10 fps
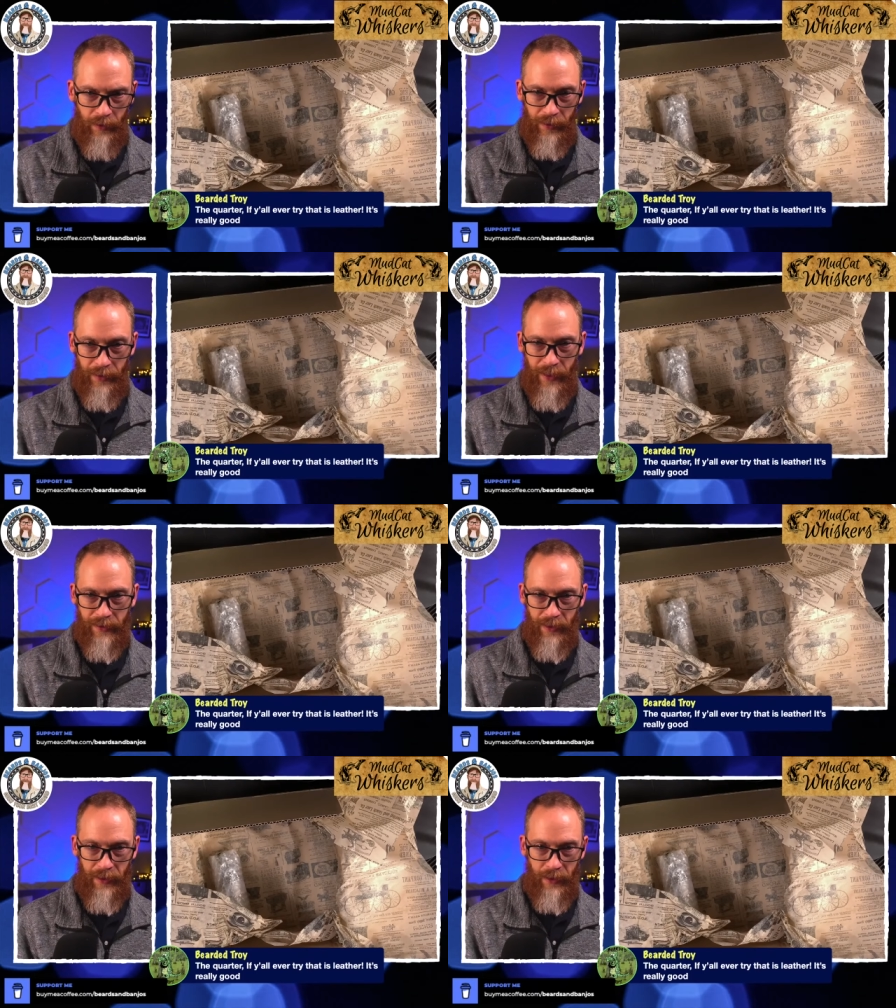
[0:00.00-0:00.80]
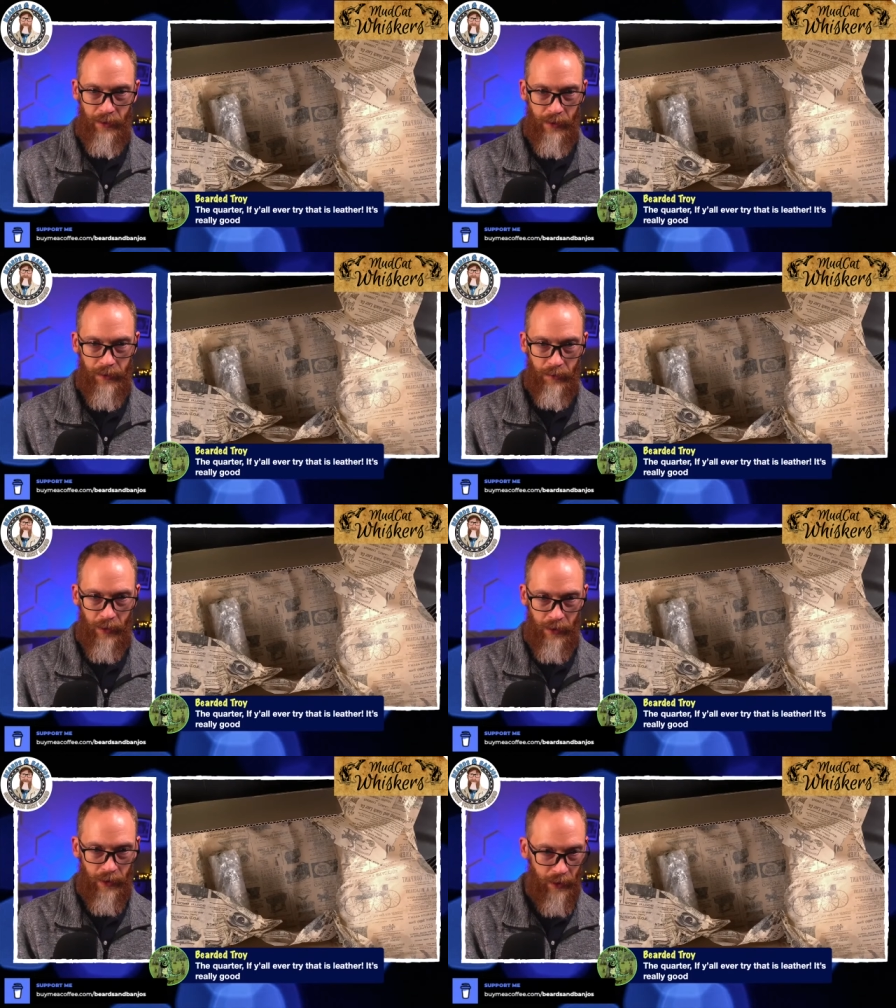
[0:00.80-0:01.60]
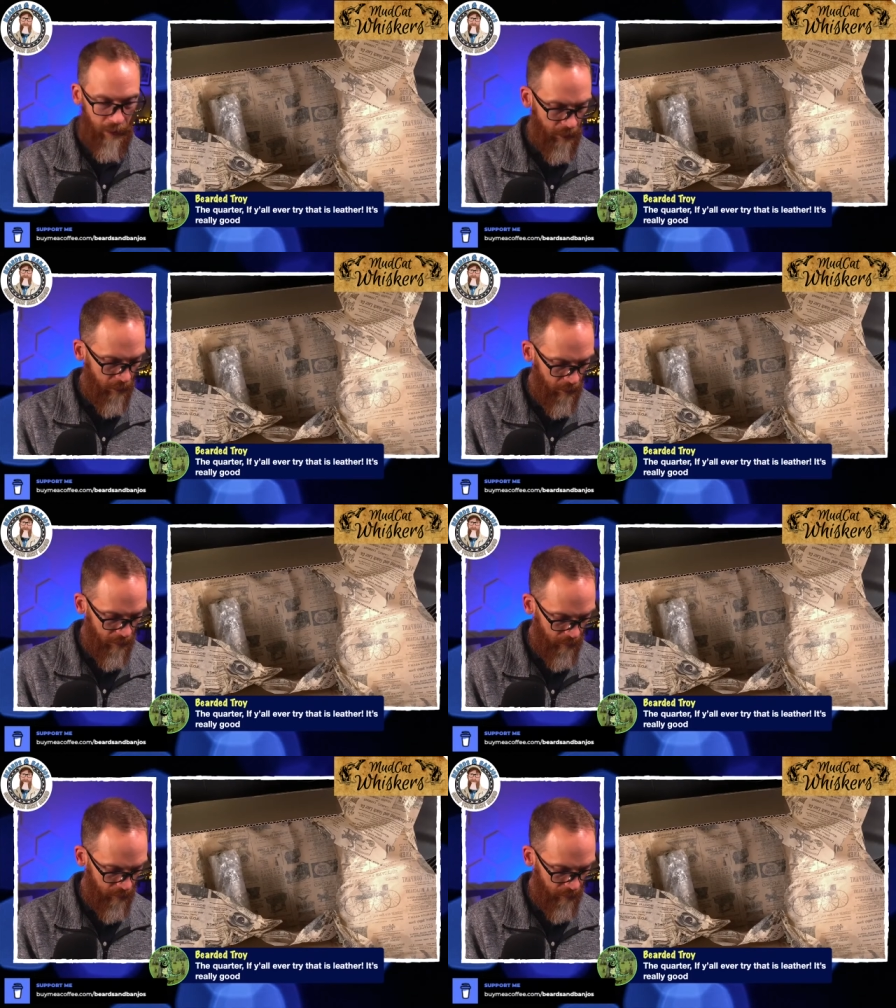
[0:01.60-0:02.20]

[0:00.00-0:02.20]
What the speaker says: Now that's leather. It's really good. Cool.